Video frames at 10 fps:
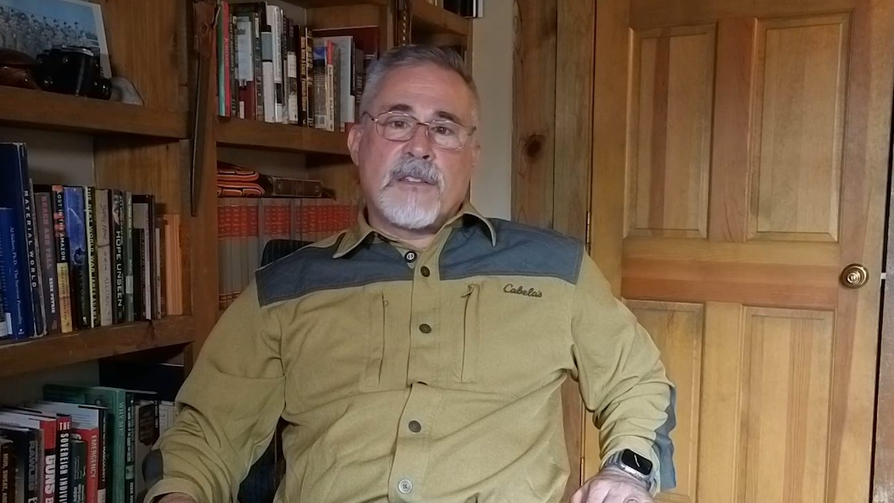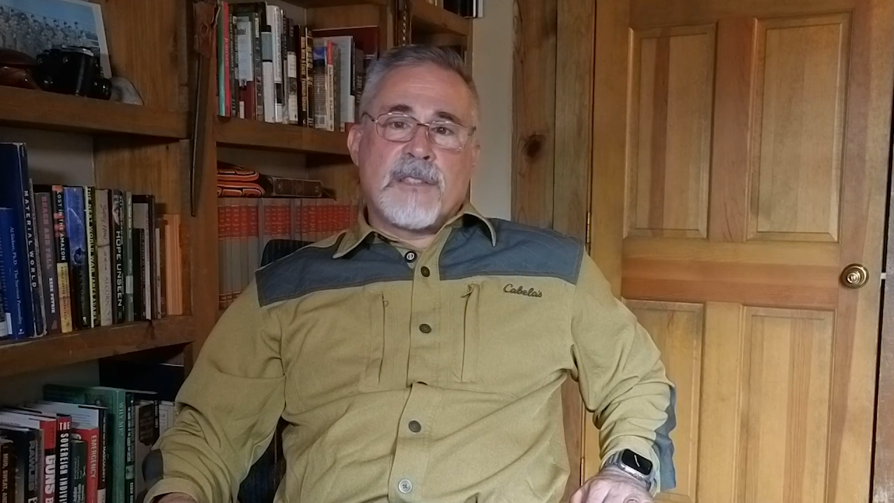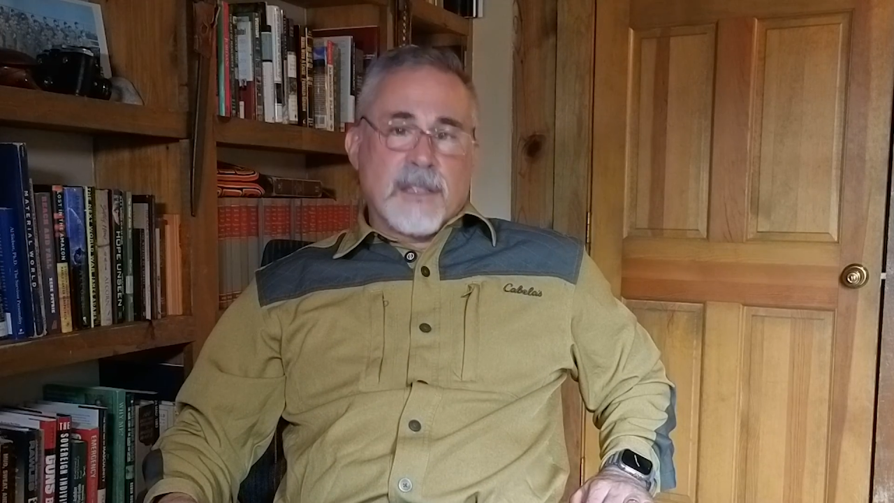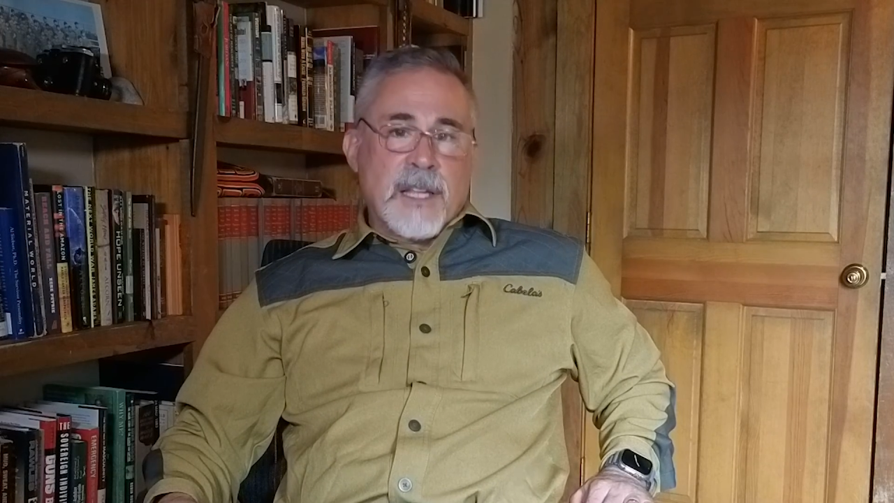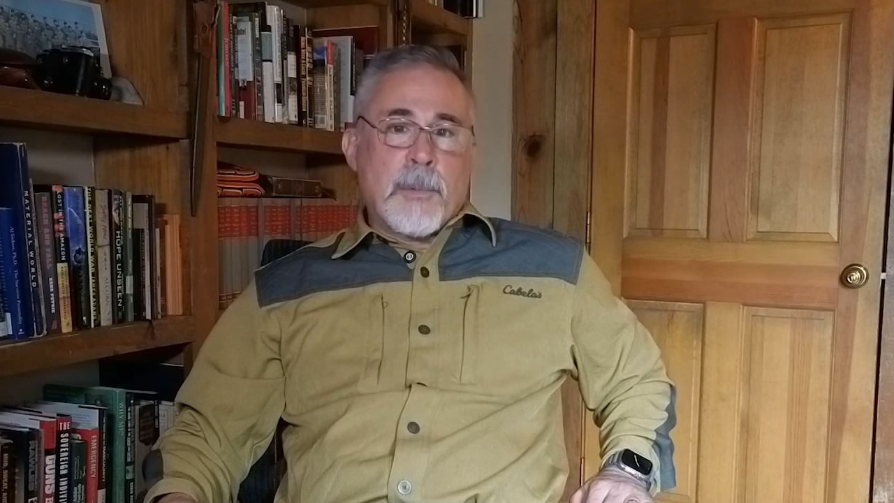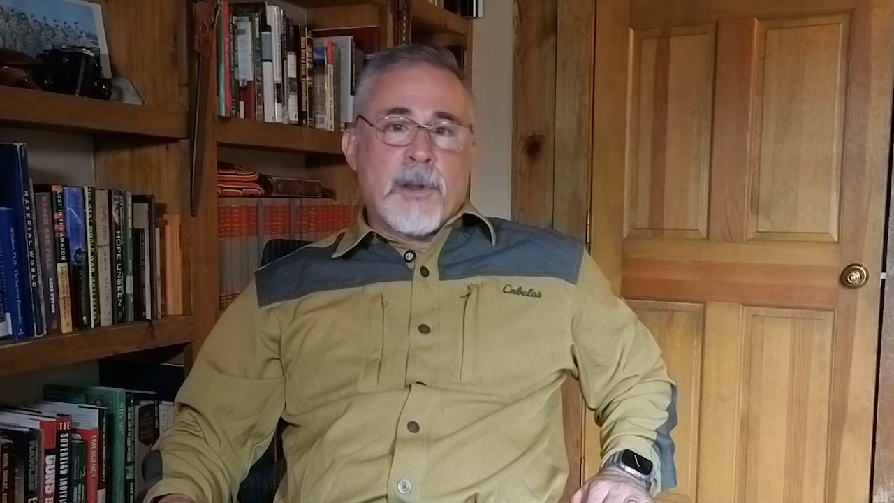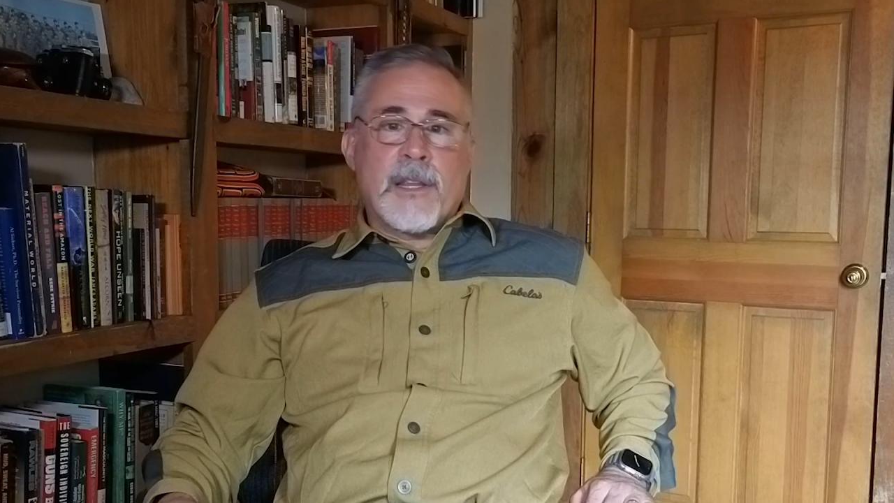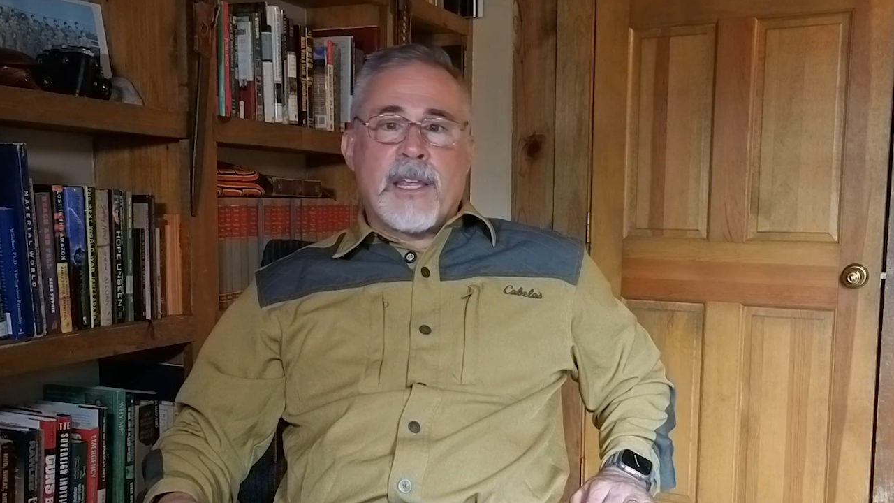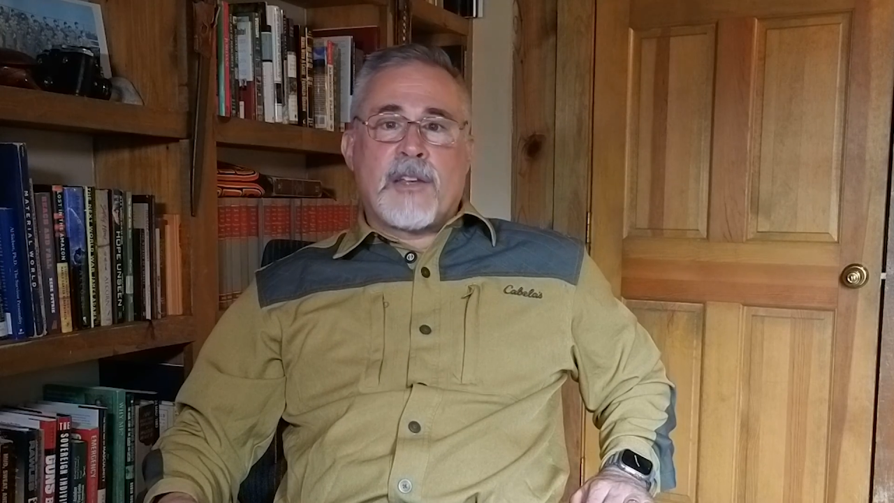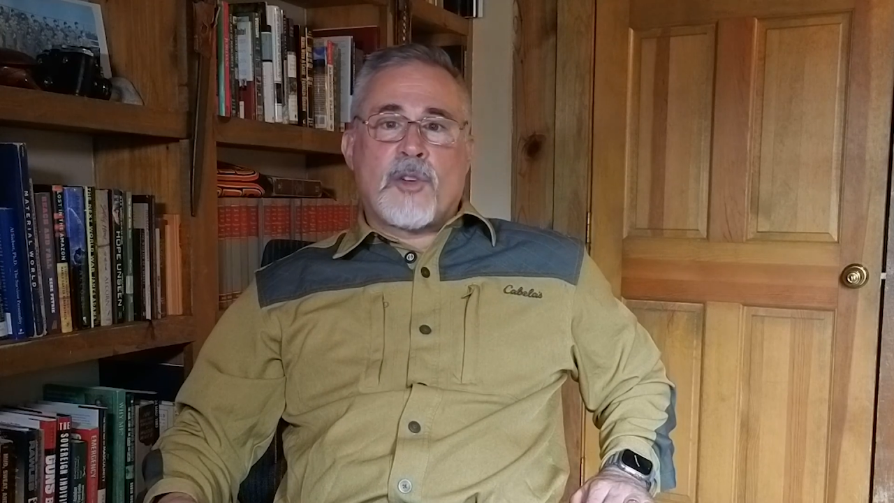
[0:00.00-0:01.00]

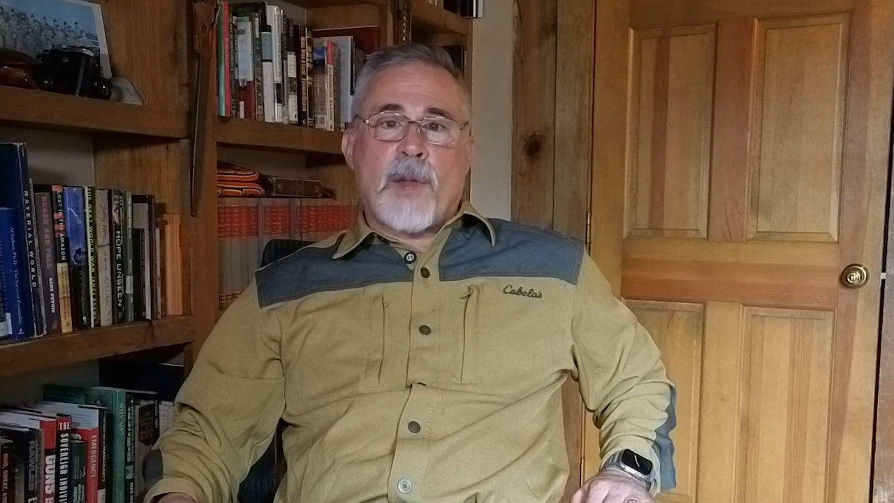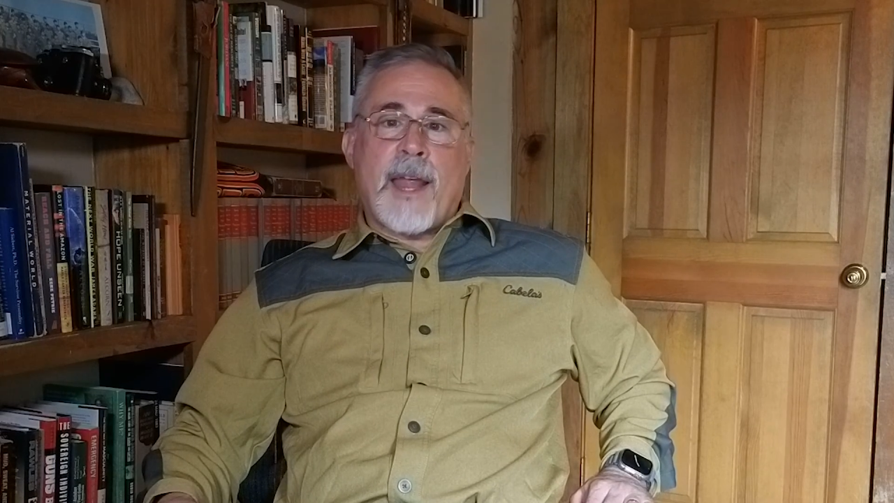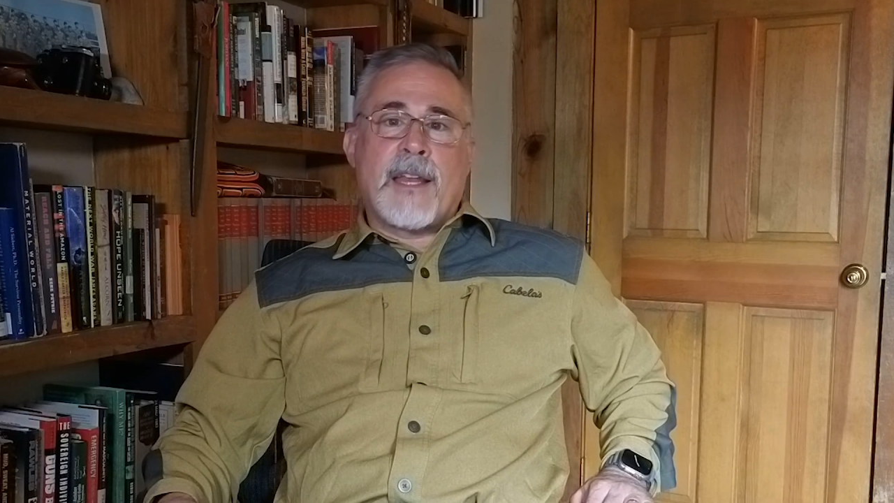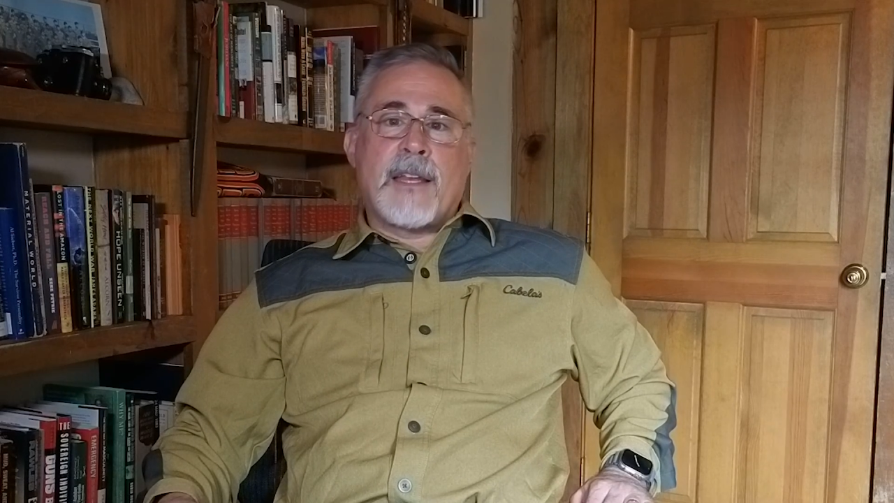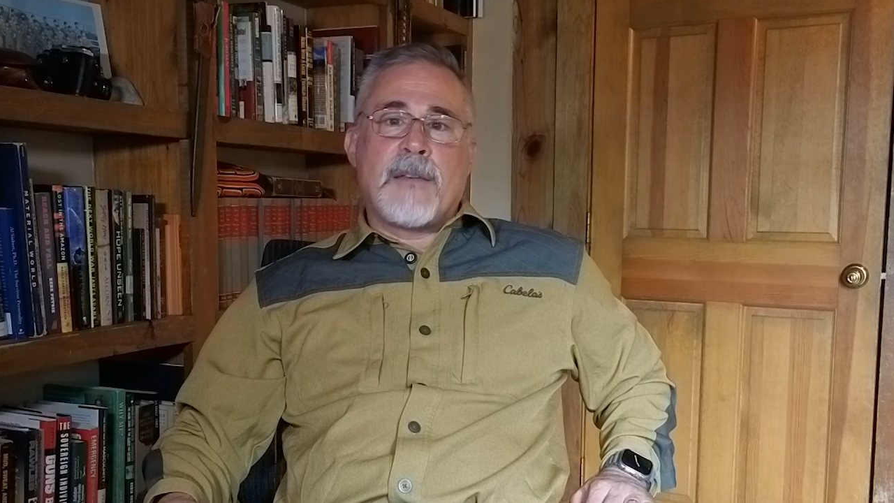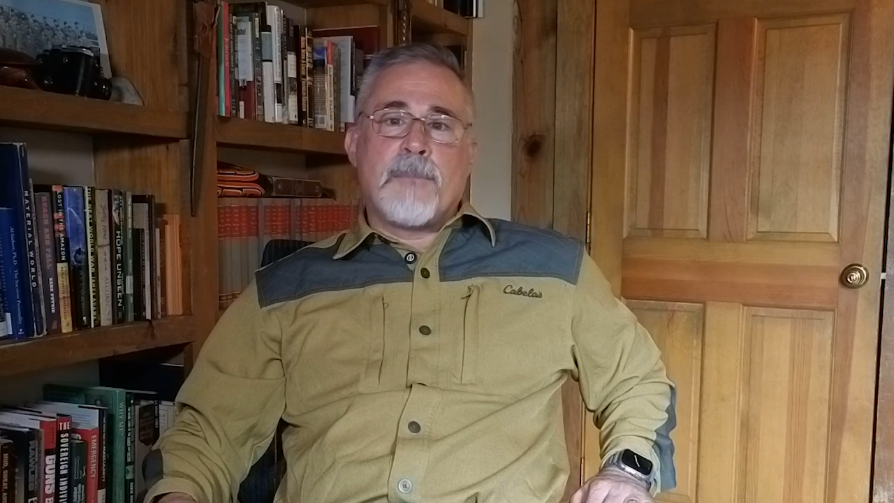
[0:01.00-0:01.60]
deliberately created